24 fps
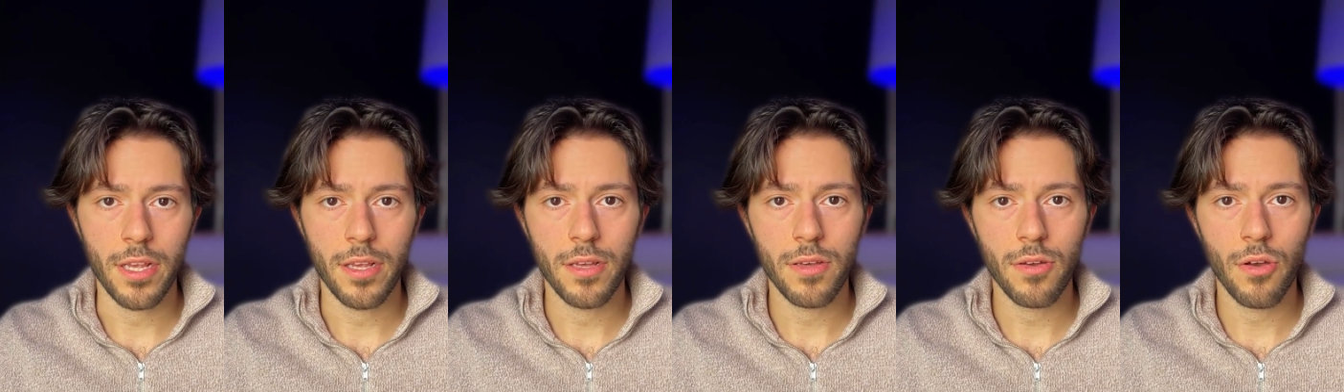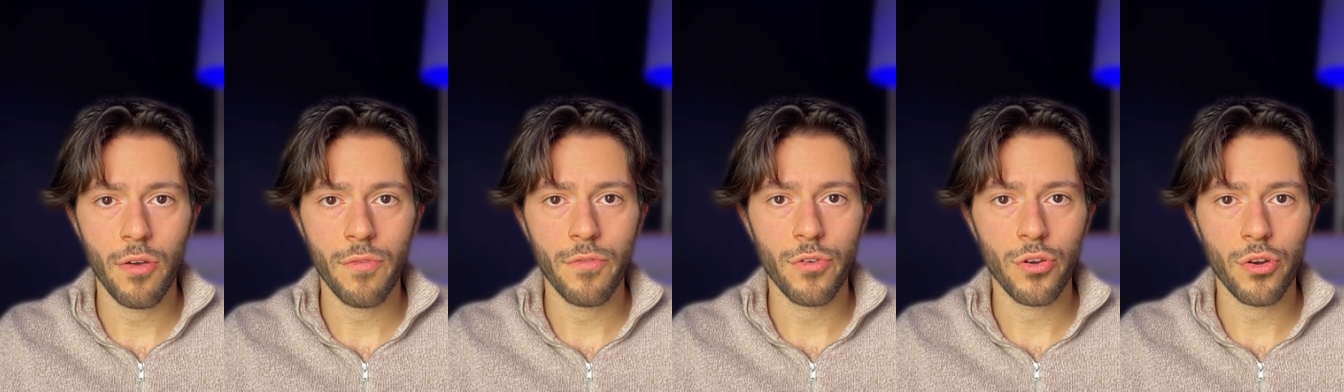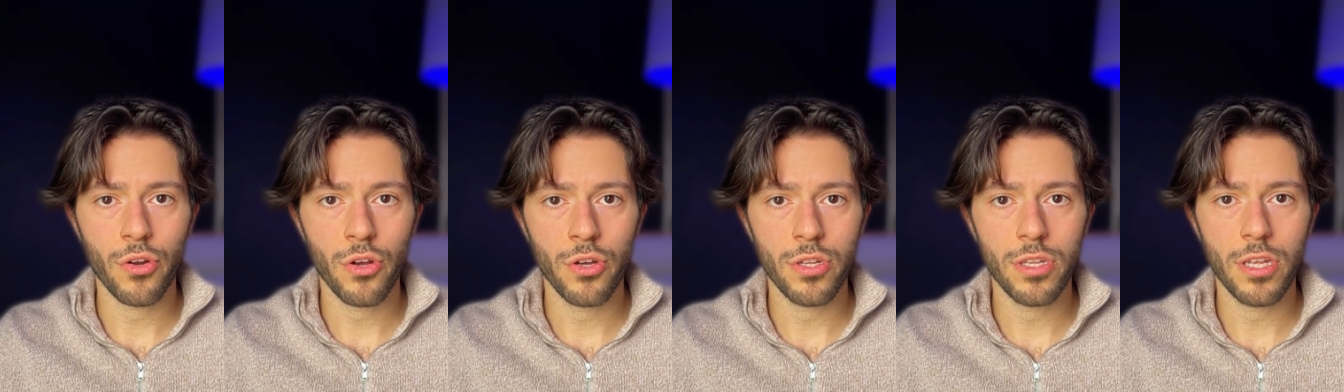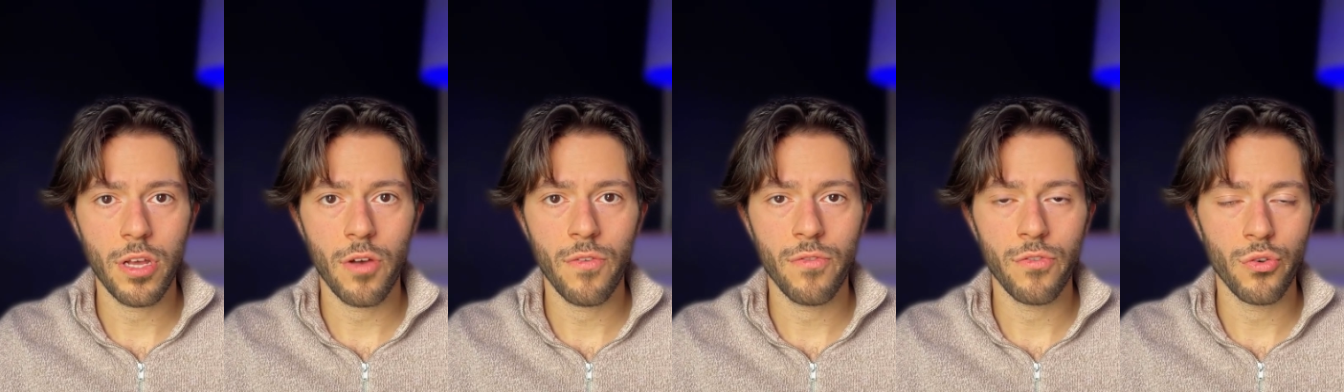of
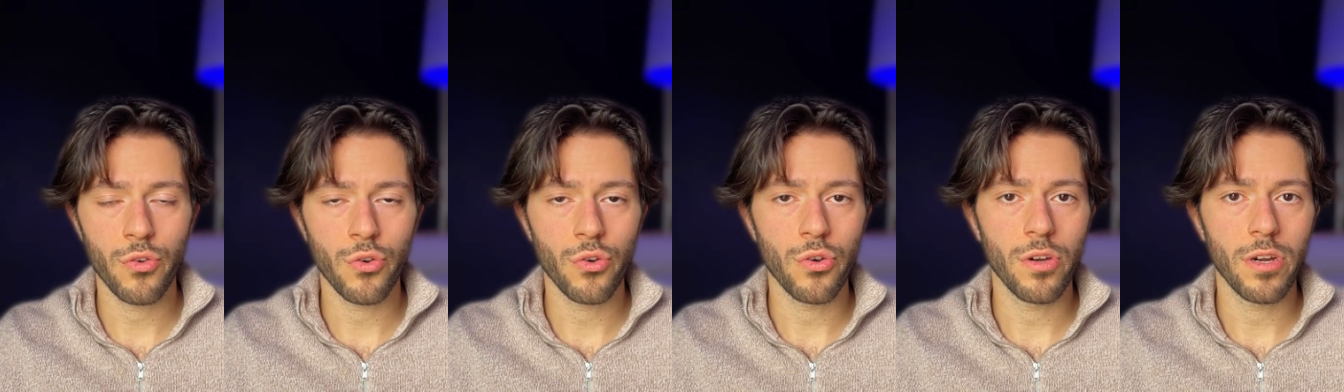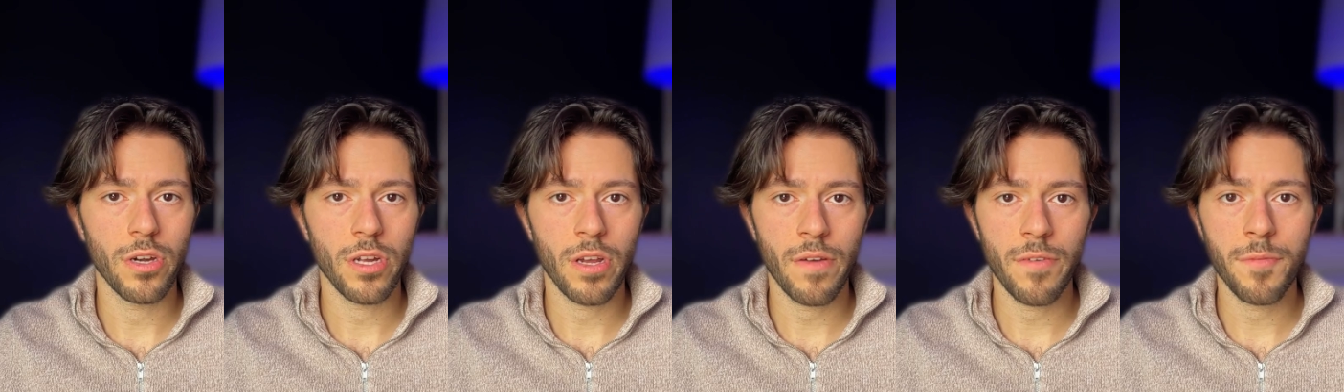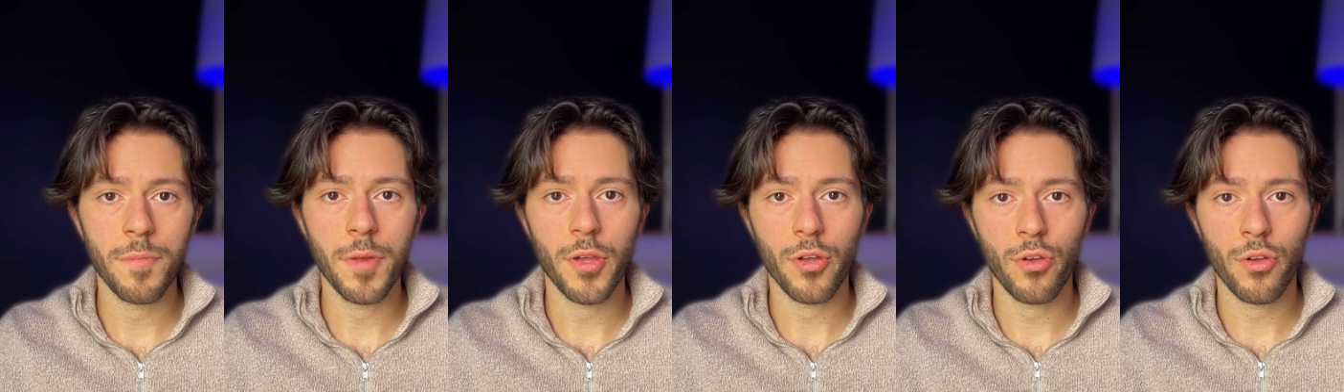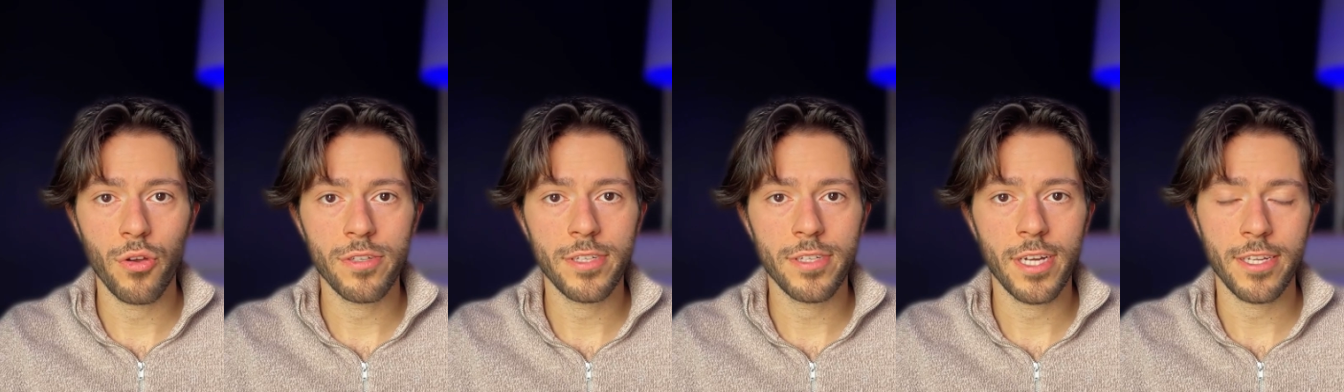your government
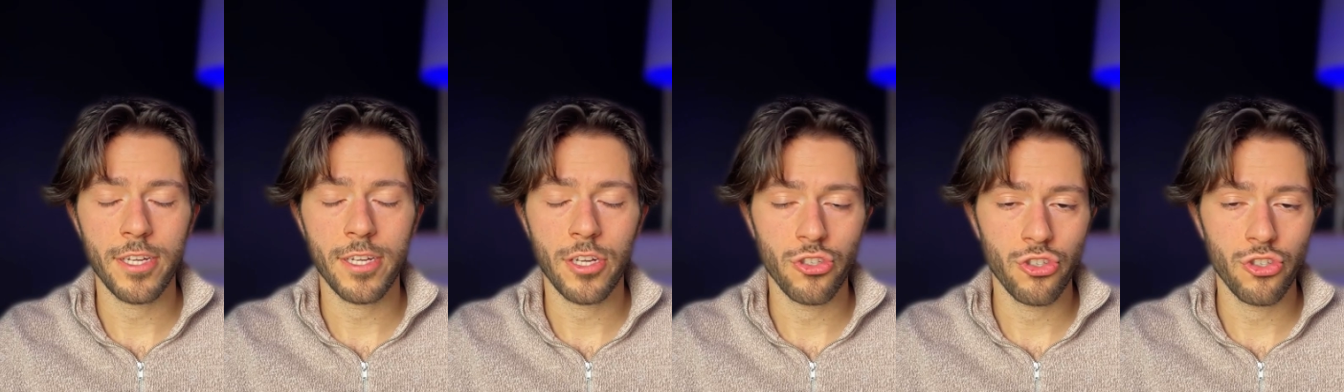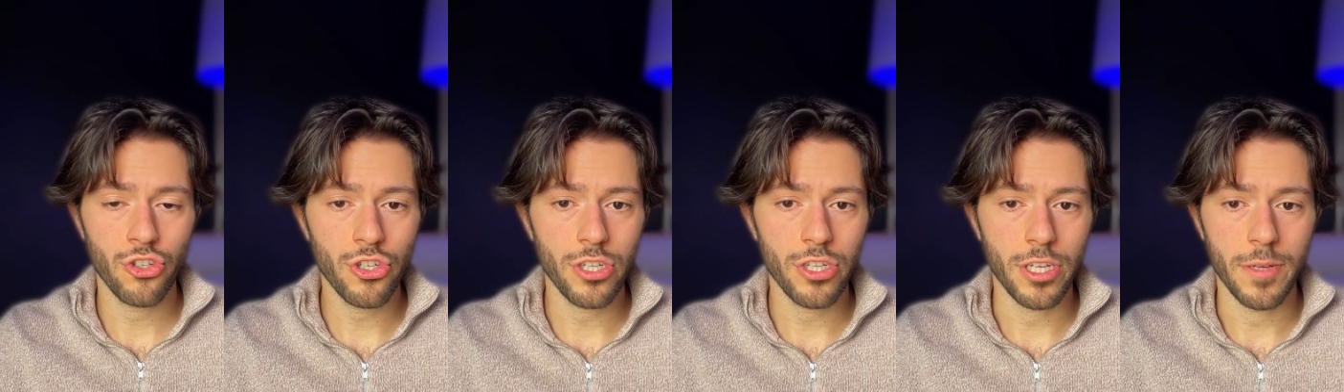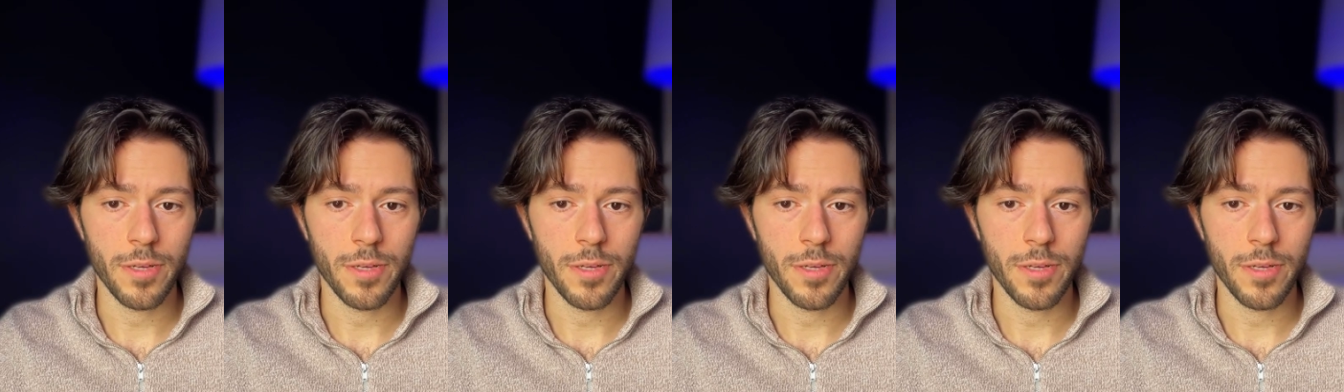contracting journey.